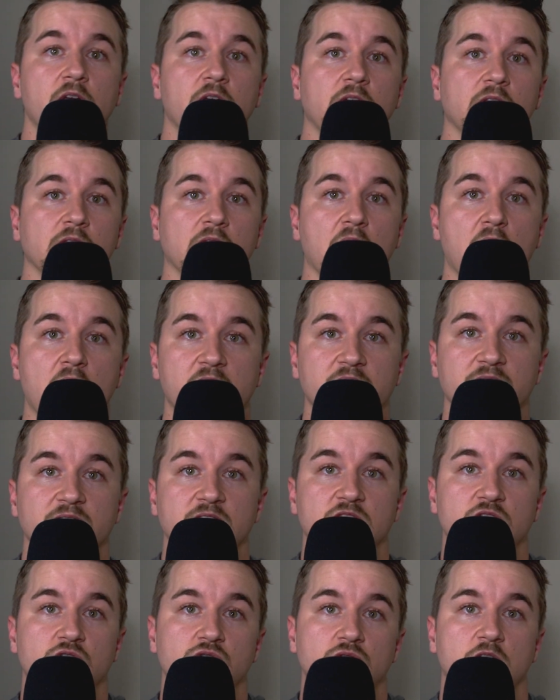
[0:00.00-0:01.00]
live
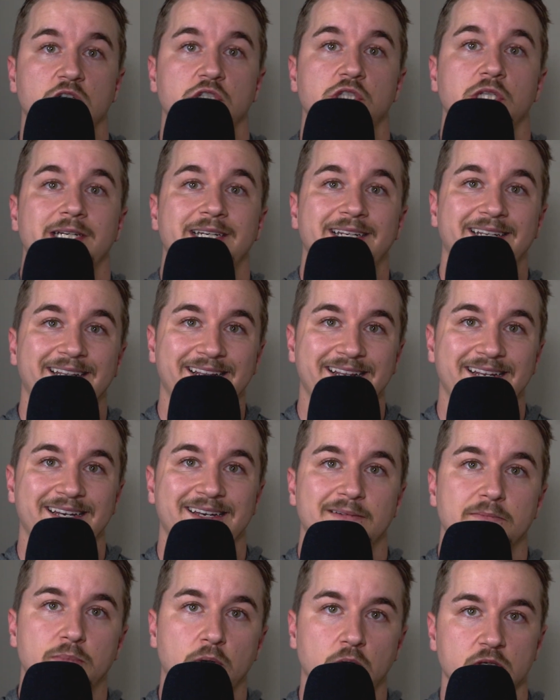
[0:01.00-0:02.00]
instruction,
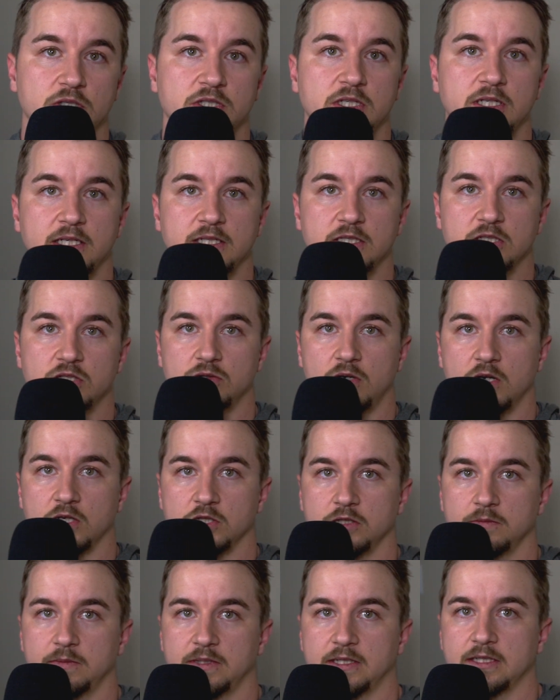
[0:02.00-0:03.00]
in-person
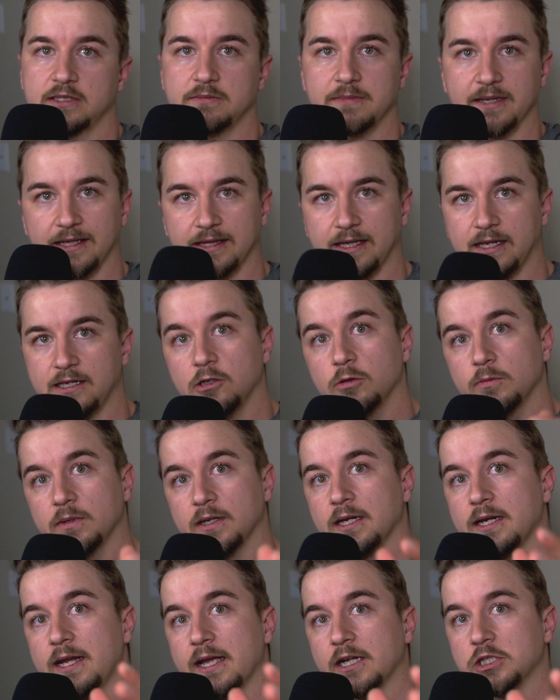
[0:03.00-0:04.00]
instruction, because making that human
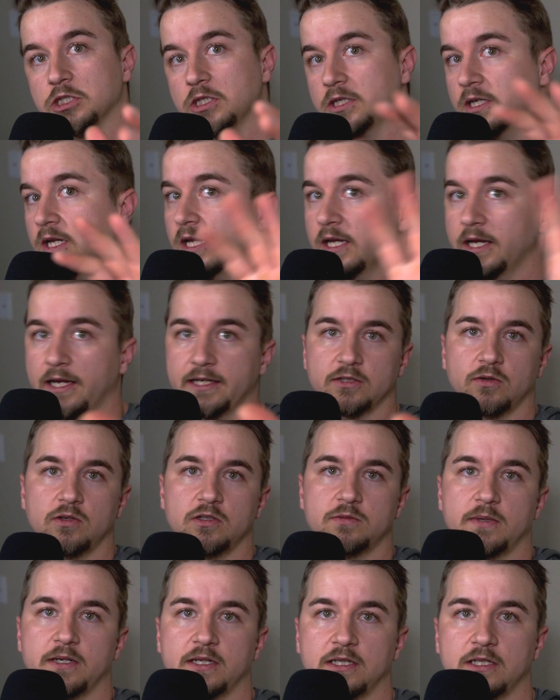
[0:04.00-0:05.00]
connection has always
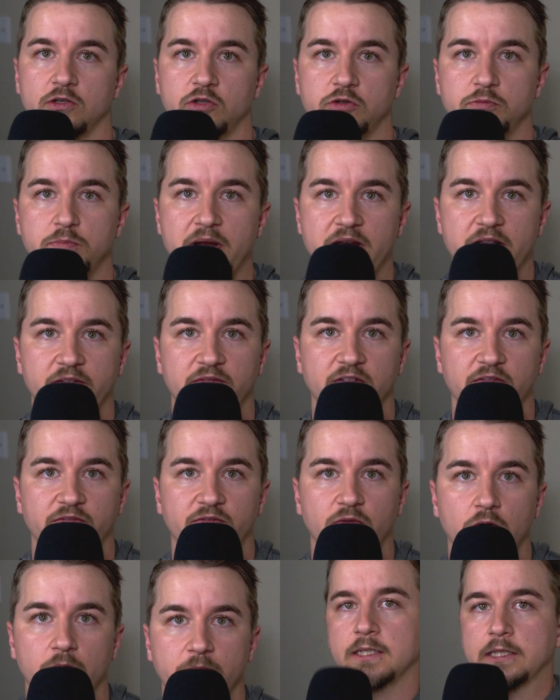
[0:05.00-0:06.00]
been a huge benefit
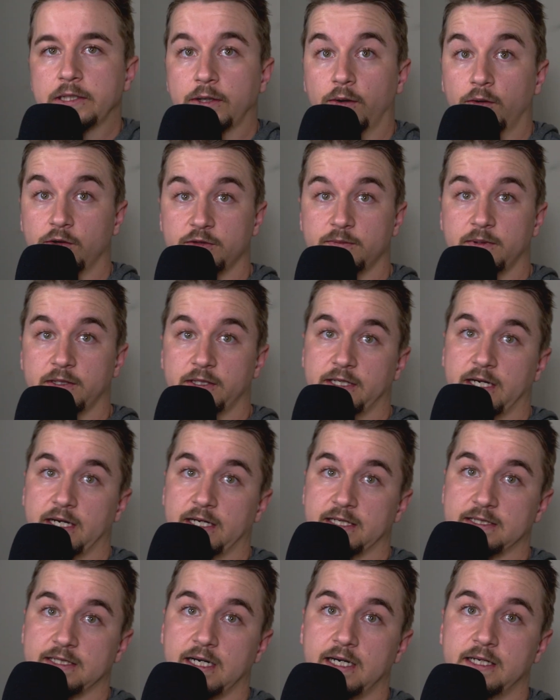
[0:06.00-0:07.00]
for me. Ultimately, I
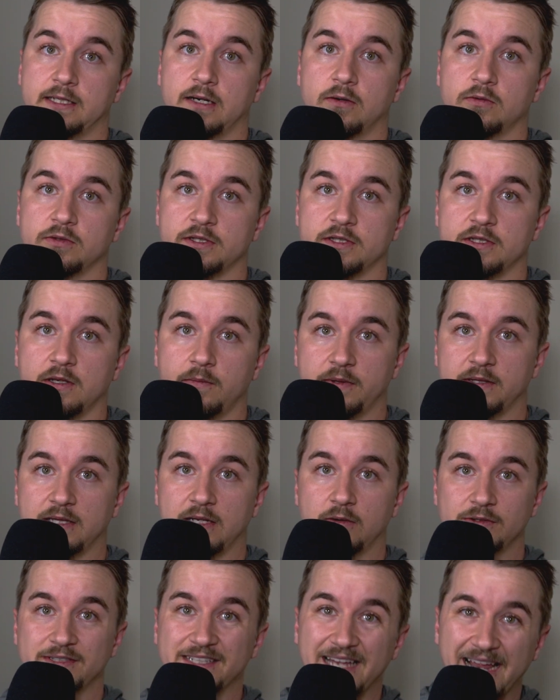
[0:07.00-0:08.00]
decided that wasn't something that
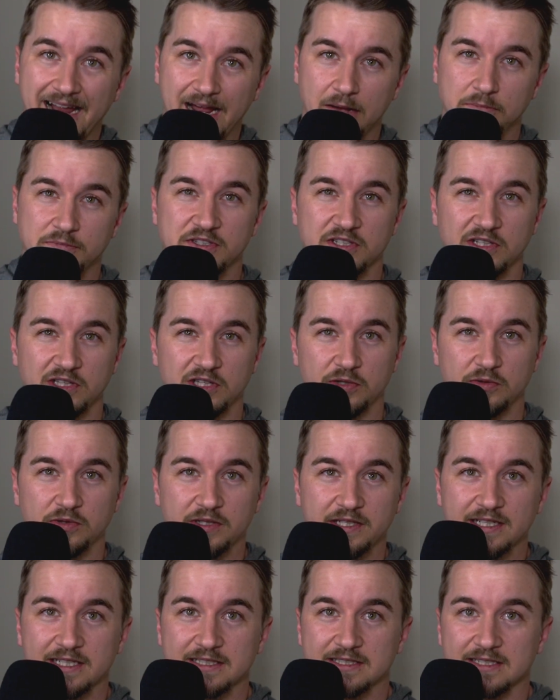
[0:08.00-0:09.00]
was absolutely
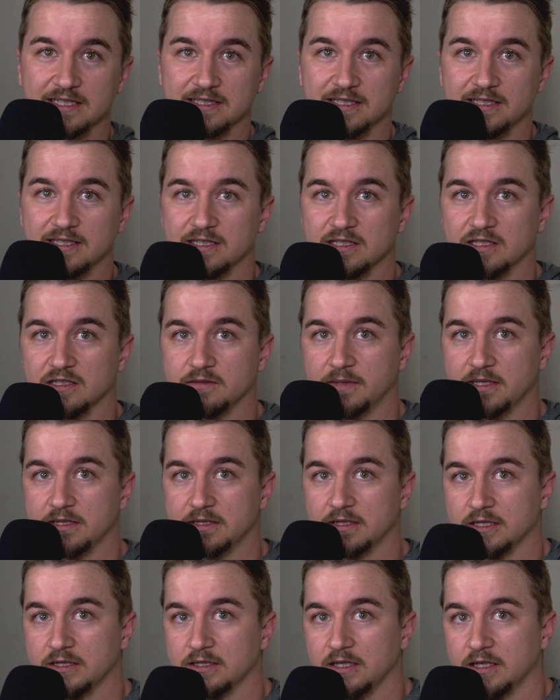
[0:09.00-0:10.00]
necessitous to my
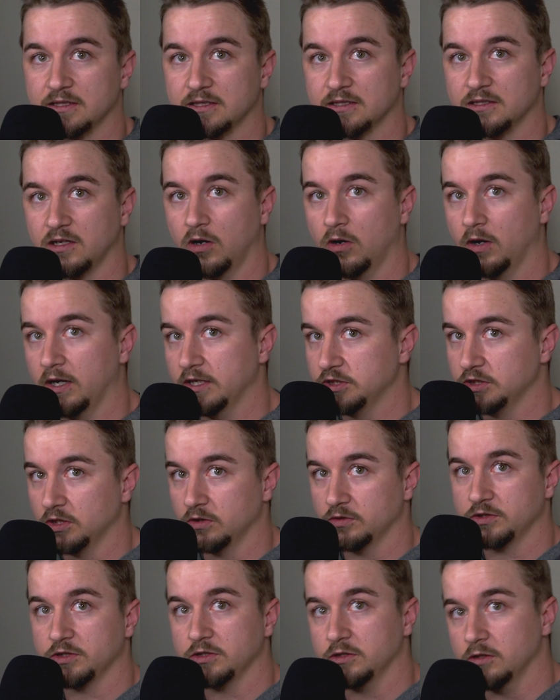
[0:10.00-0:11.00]
success, so I
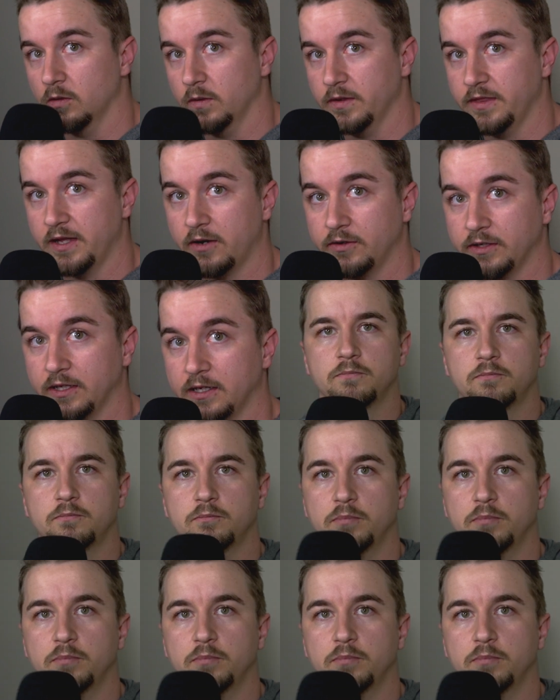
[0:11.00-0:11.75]
chose to go without it.